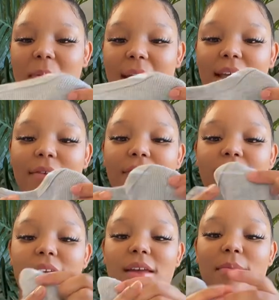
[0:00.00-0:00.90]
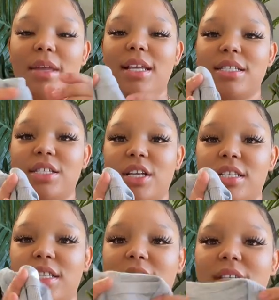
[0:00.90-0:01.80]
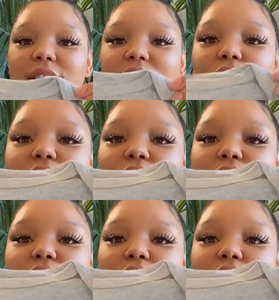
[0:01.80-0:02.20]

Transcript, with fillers: packing for him is just this little